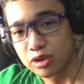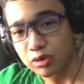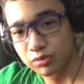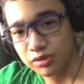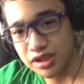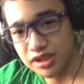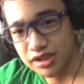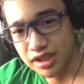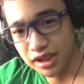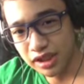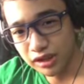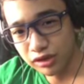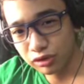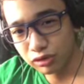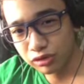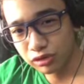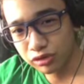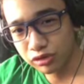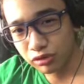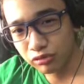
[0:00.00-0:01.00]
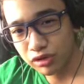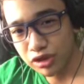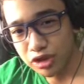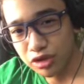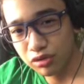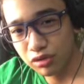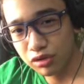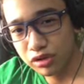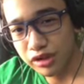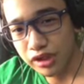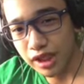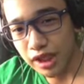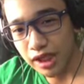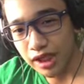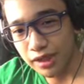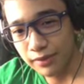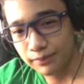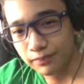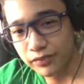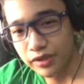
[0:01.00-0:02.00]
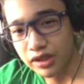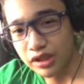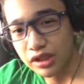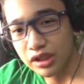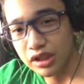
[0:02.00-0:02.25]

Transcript: decided to do the ritual named